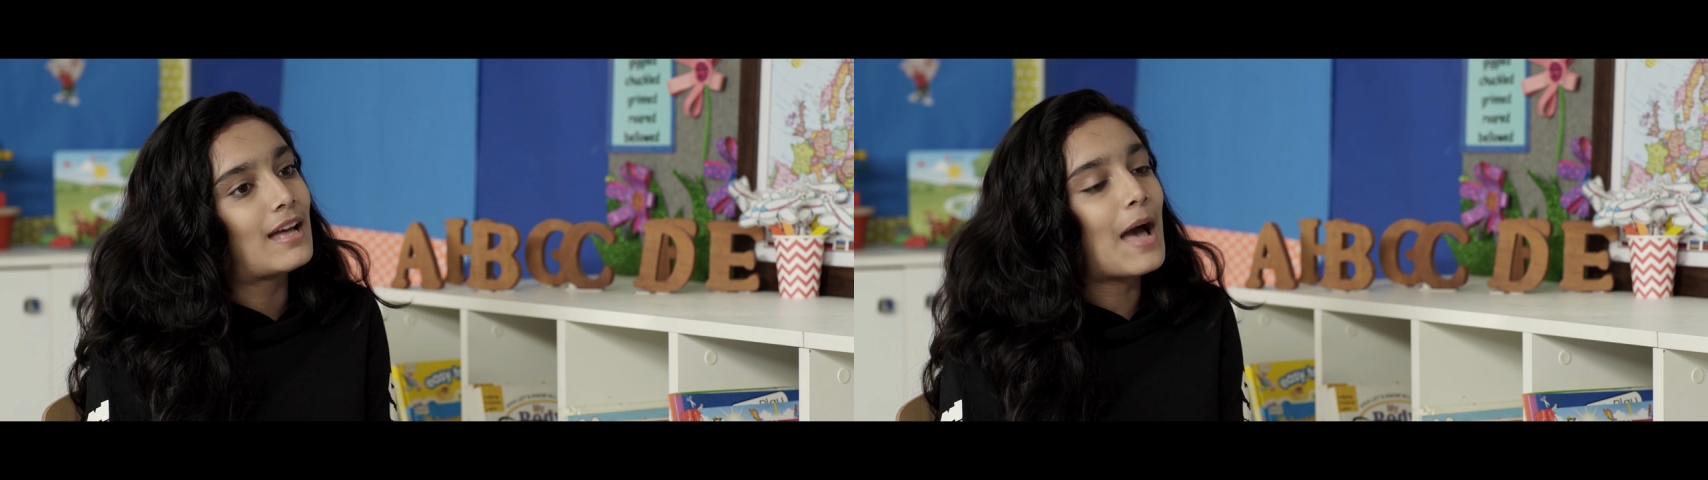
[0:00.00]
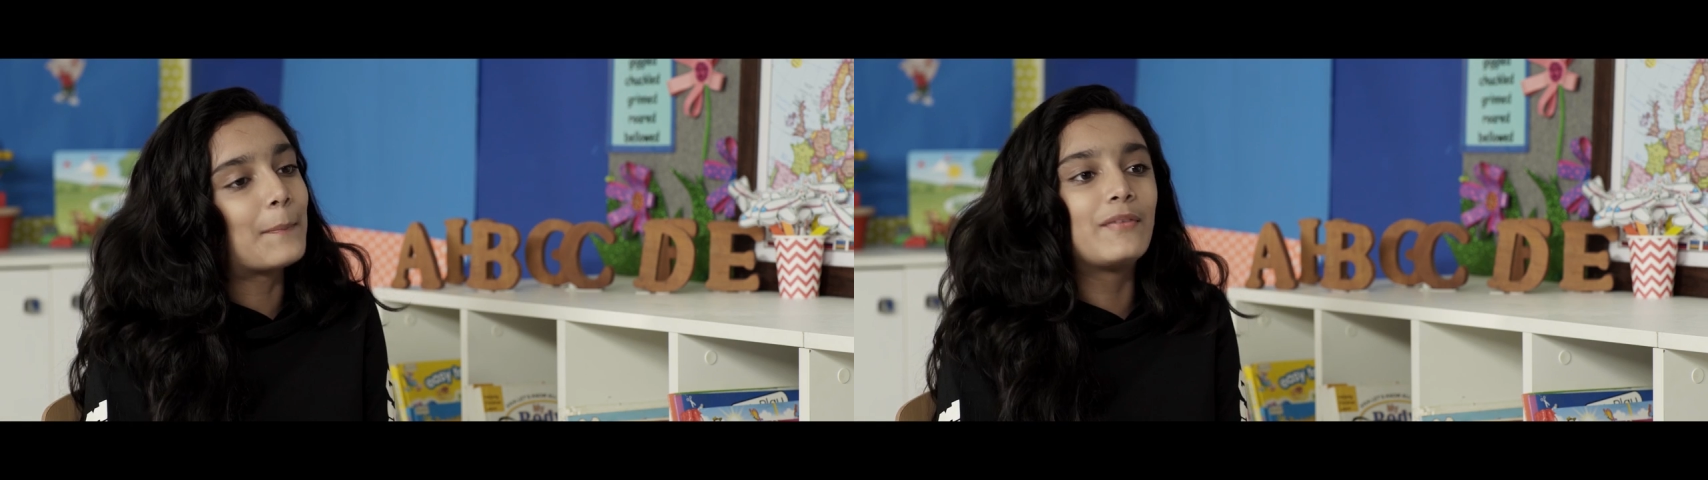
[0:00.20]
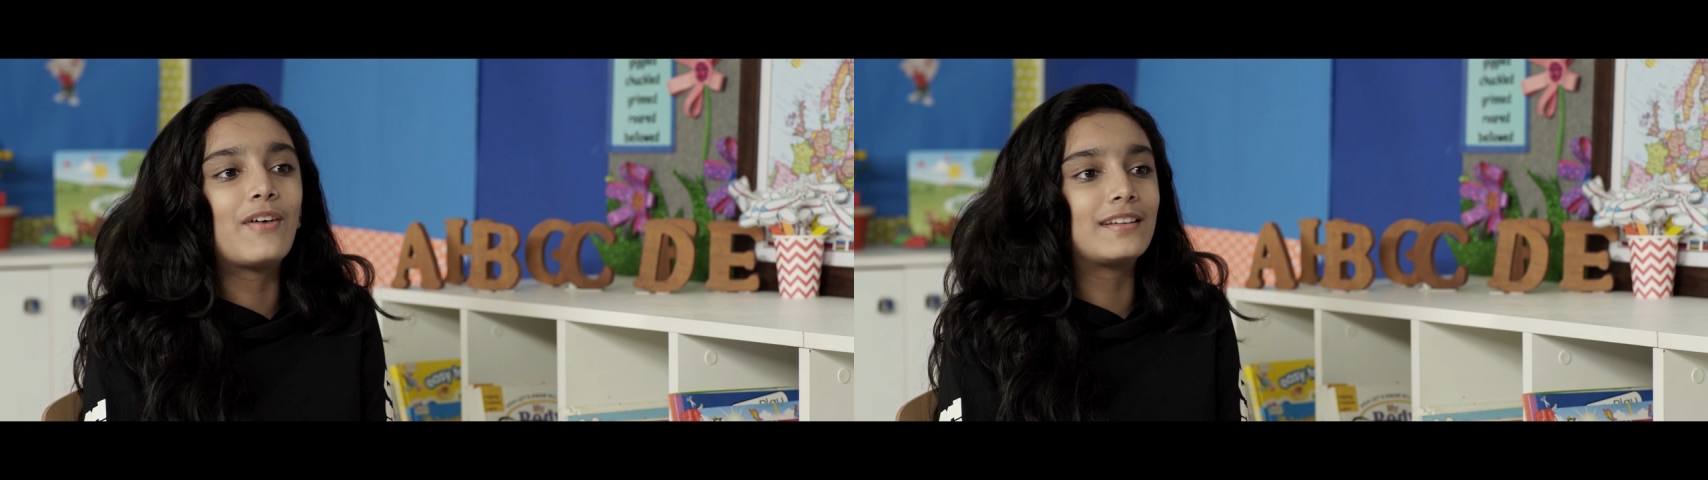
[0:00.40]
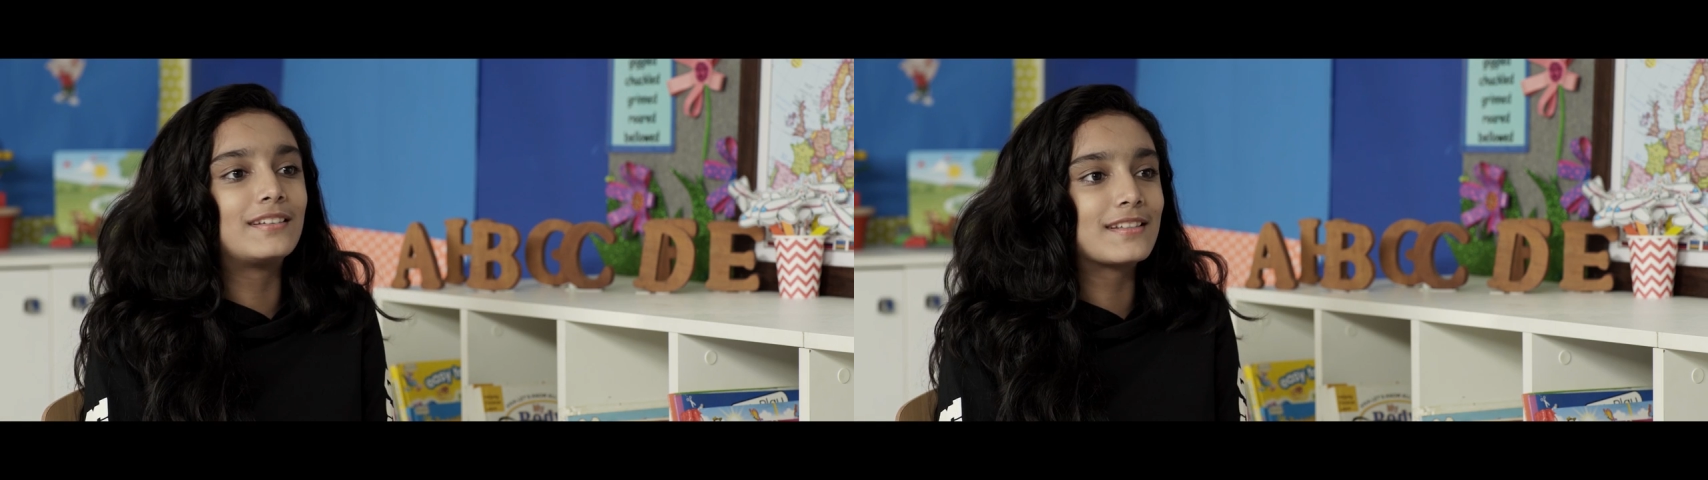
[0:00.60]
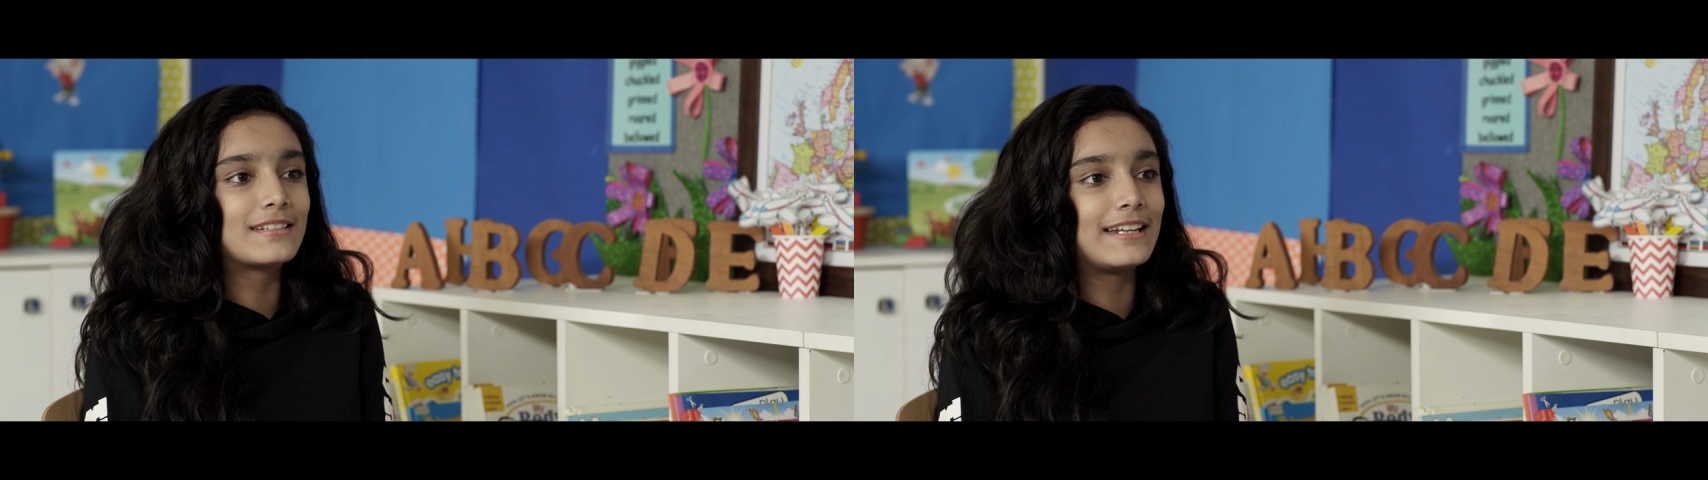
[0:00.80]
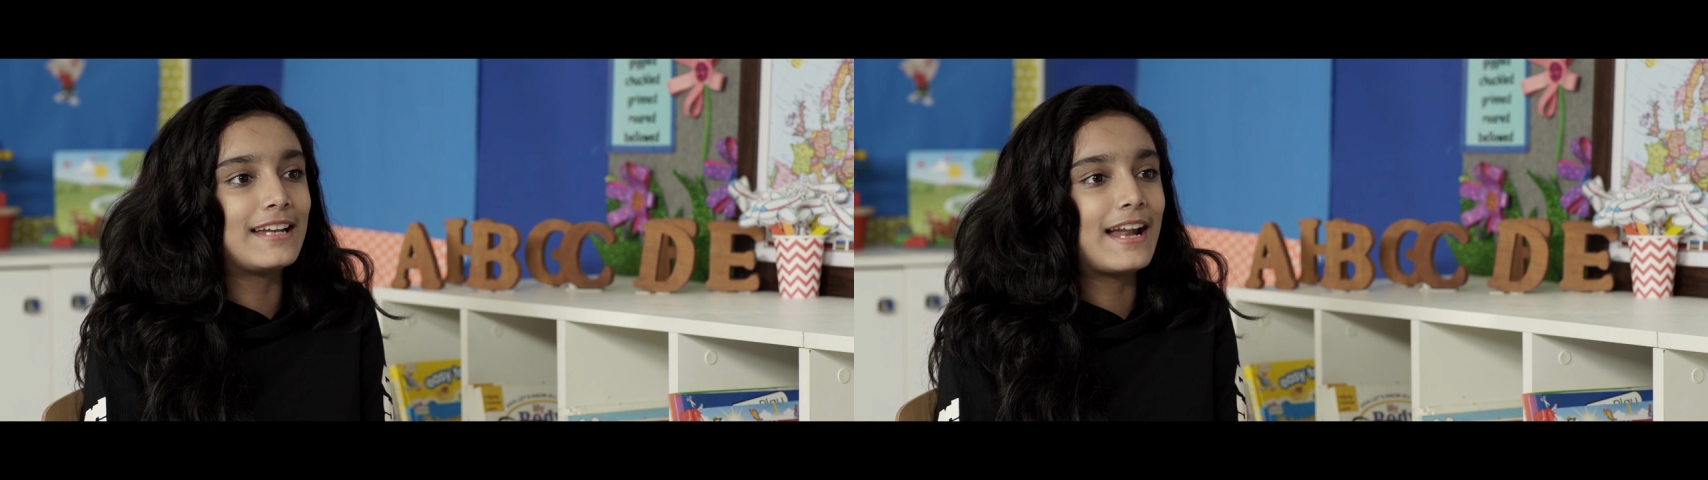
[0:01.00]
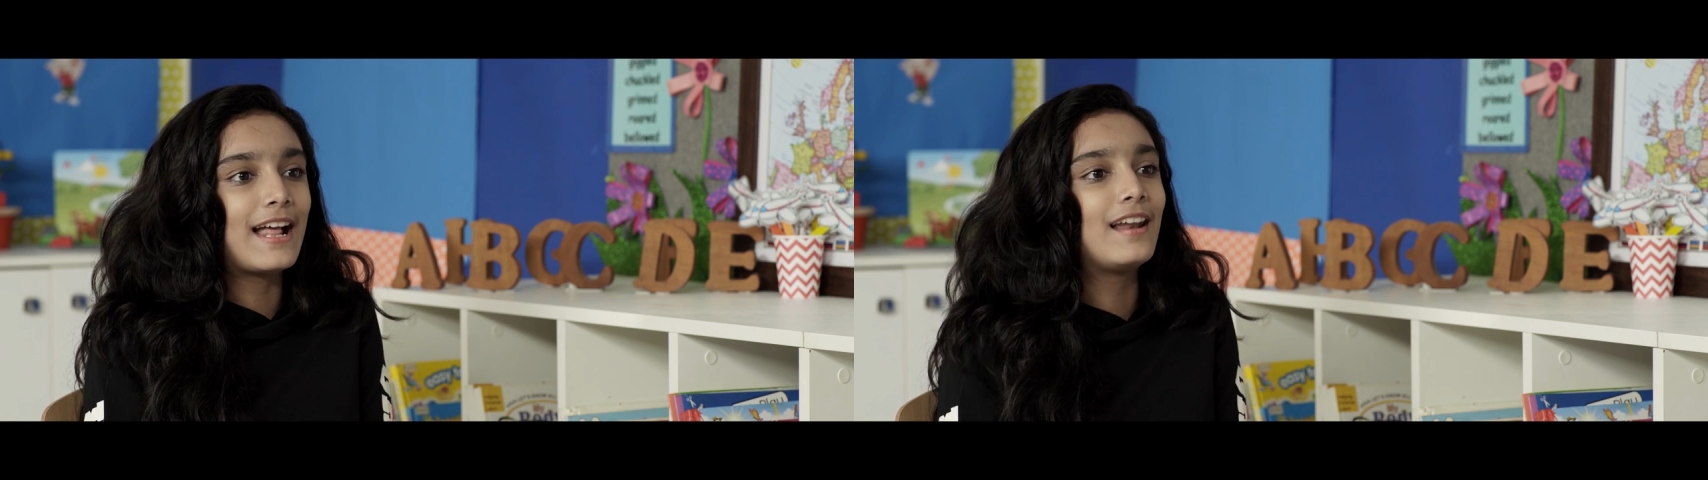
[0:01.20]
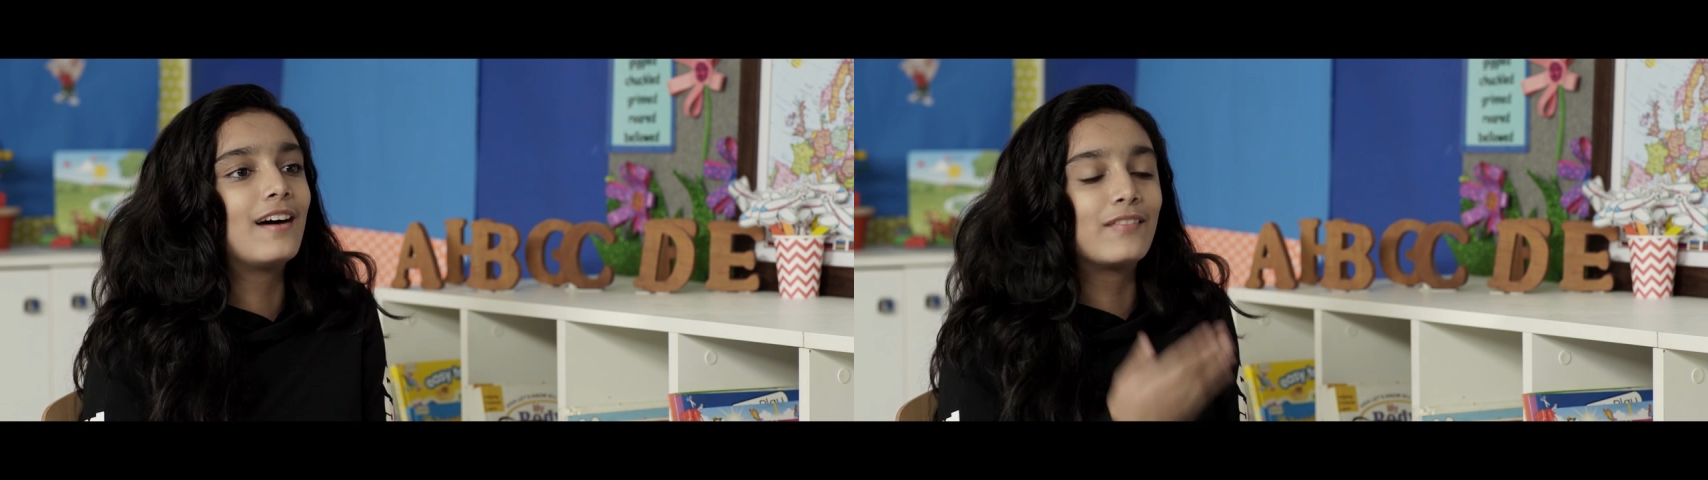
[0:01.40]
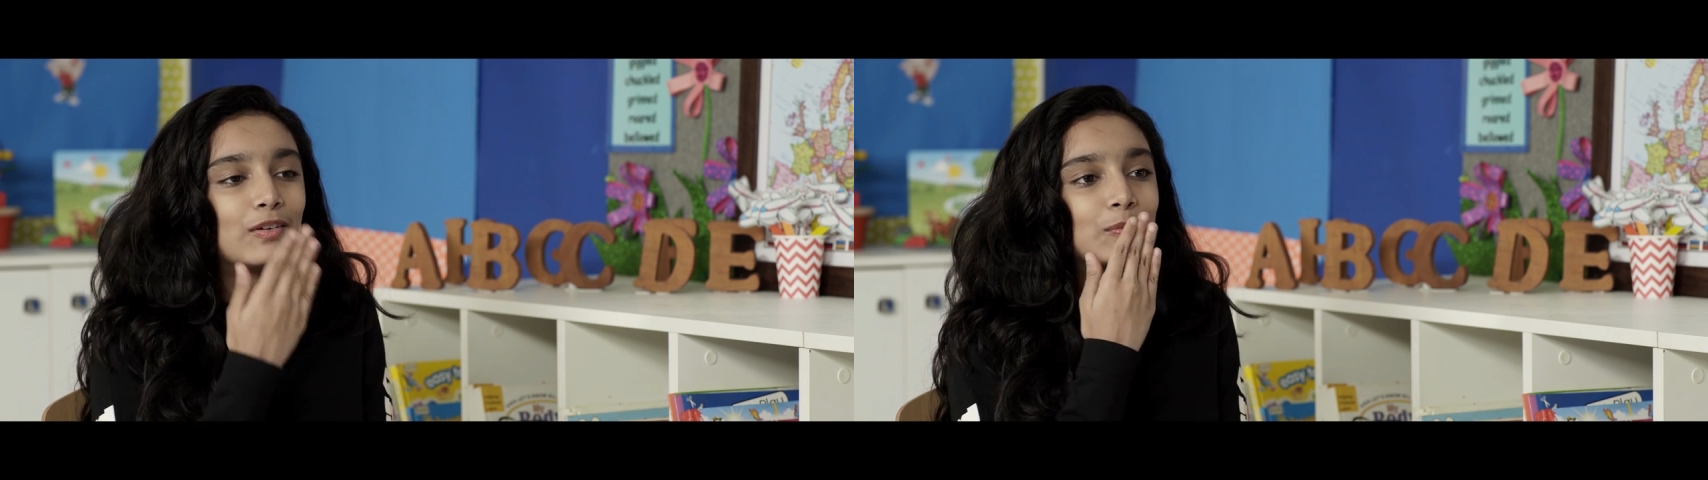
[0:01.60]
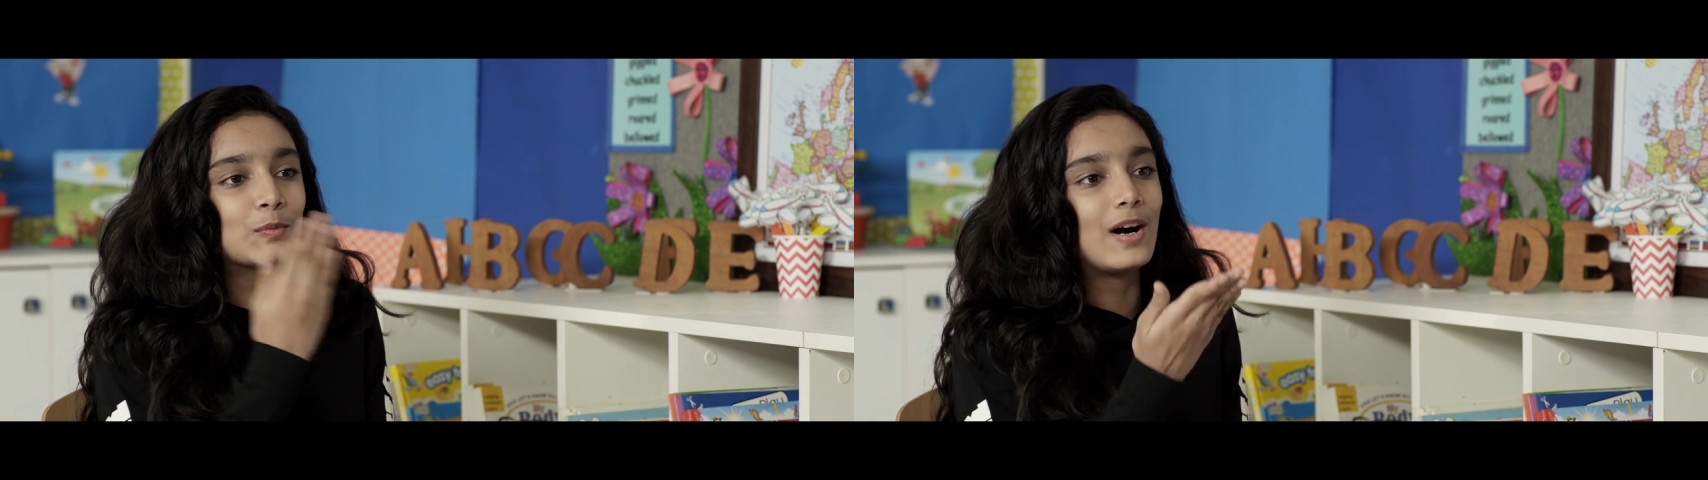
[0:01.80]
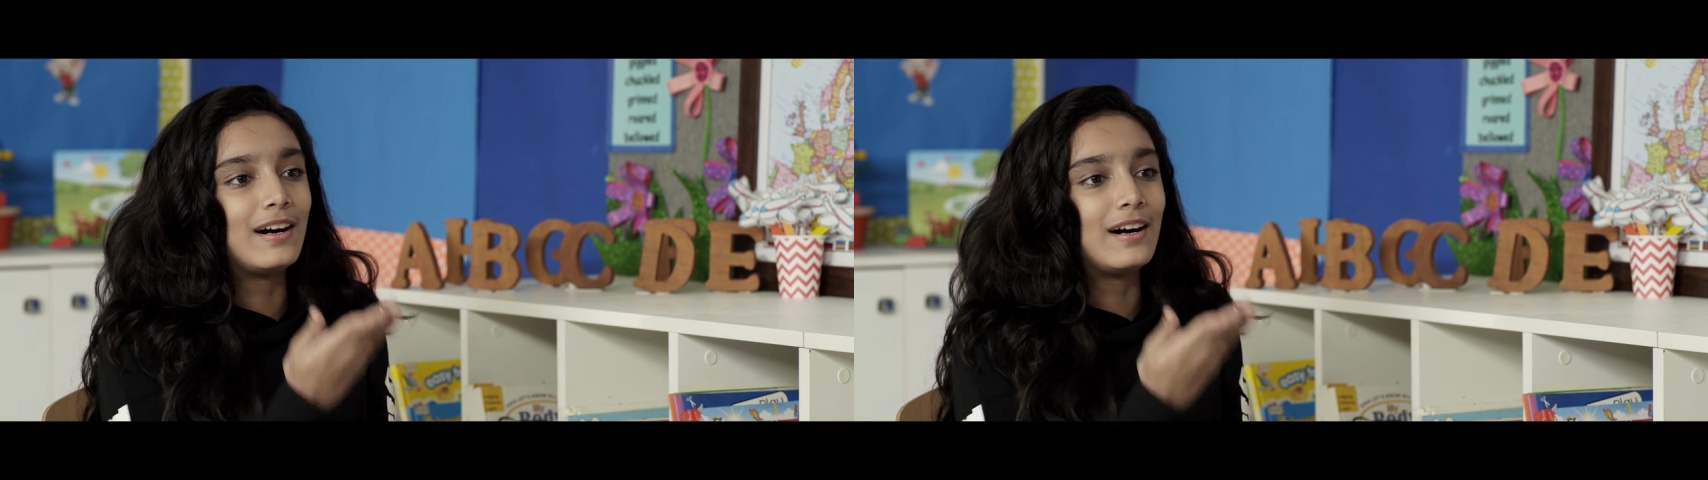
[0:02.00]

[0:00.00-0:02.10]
Happy Father's Day, Dad. I love you.